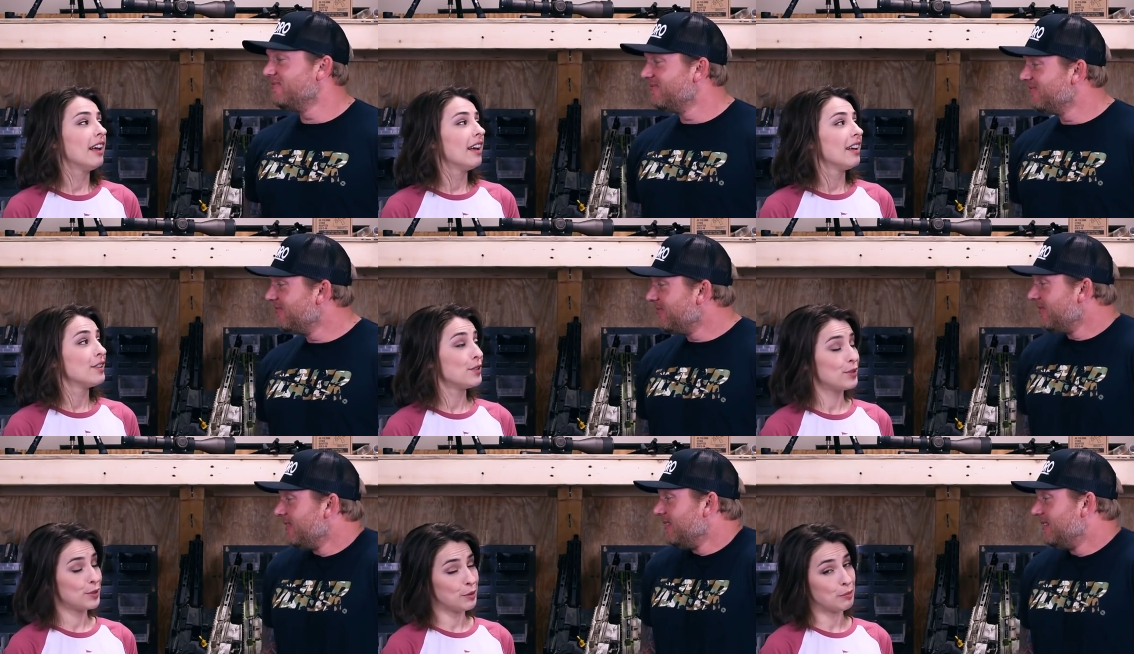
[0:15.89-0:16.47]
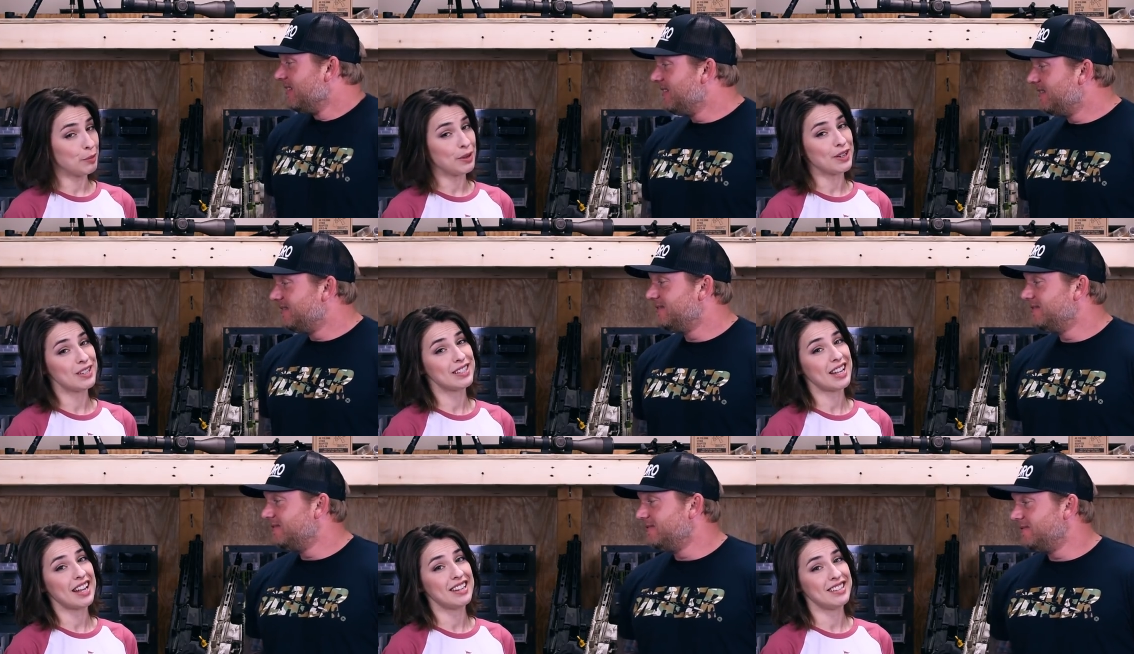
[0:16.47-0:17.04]
Speaker 1: Super
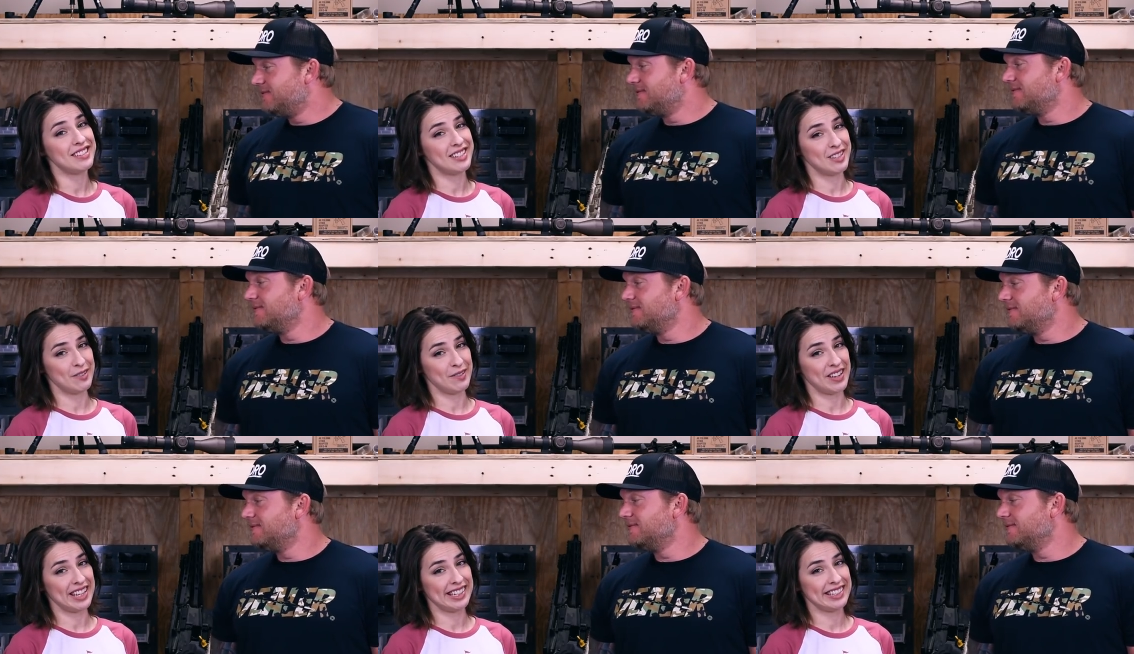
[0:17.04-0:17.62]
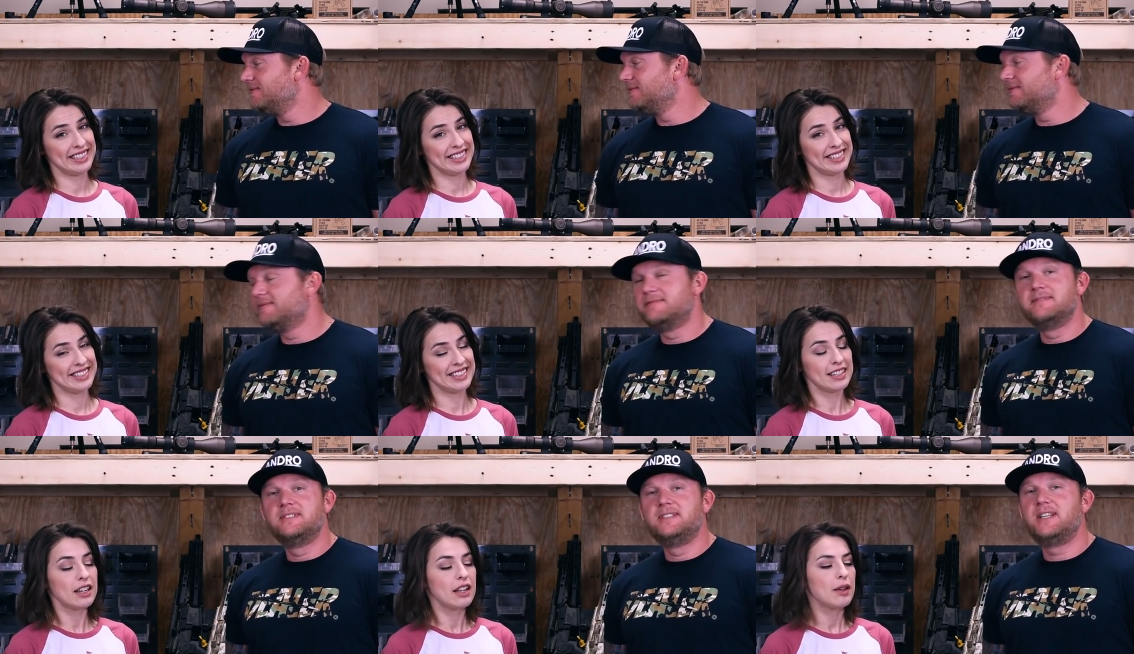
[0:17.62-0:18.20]
excited to do it.
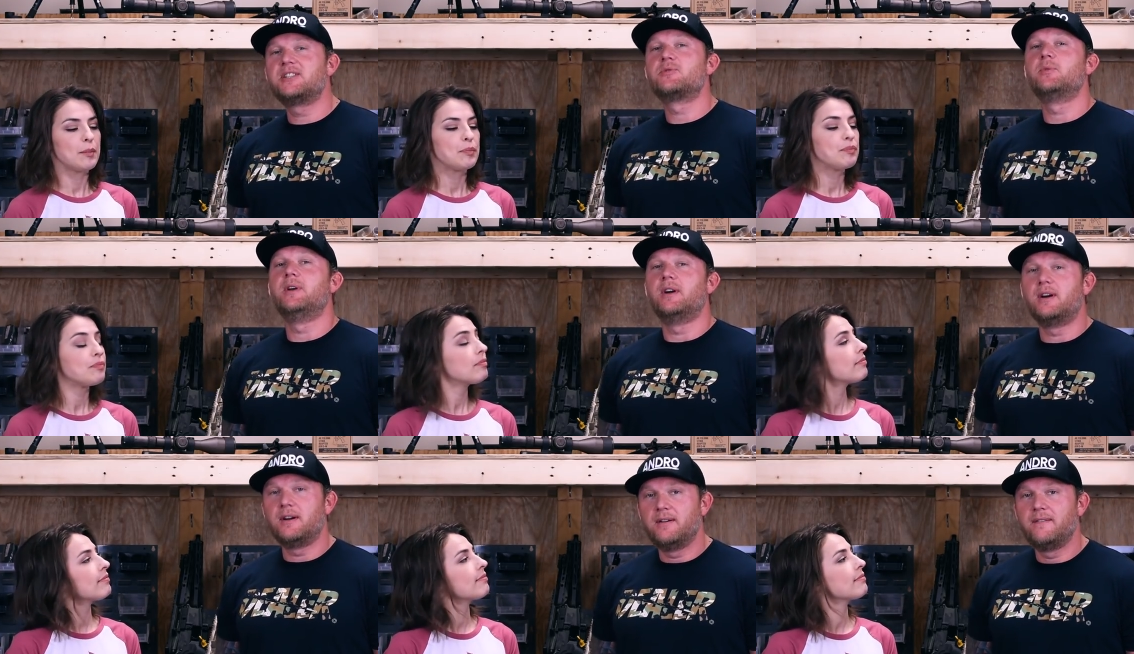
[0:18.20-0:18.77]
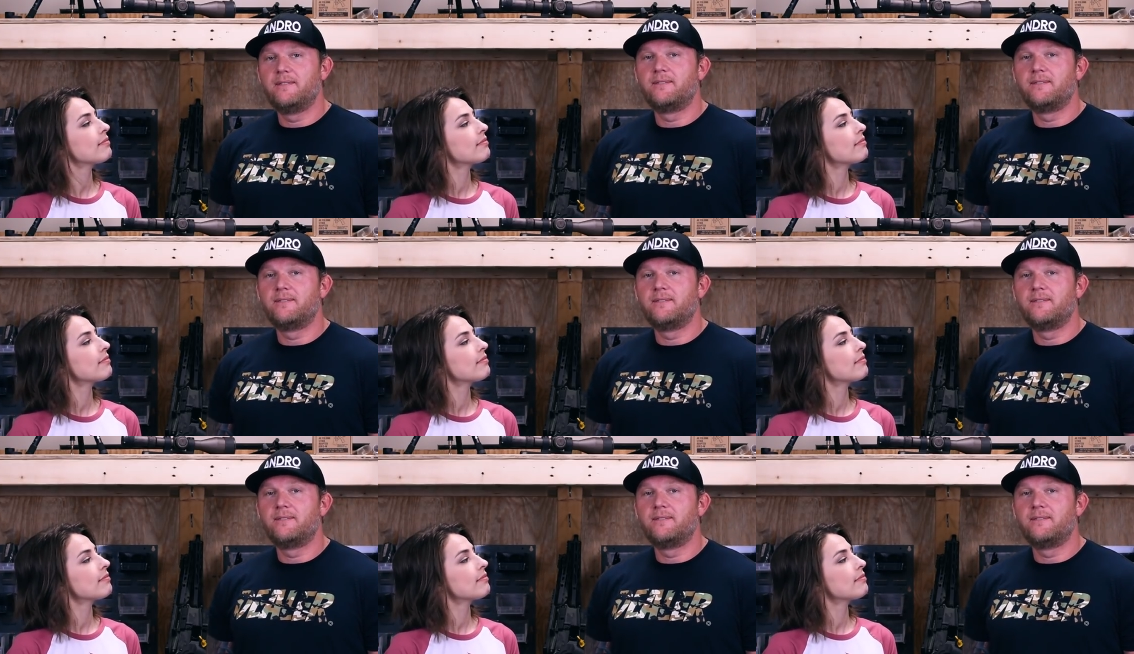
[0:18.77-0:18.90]
Yes, we are.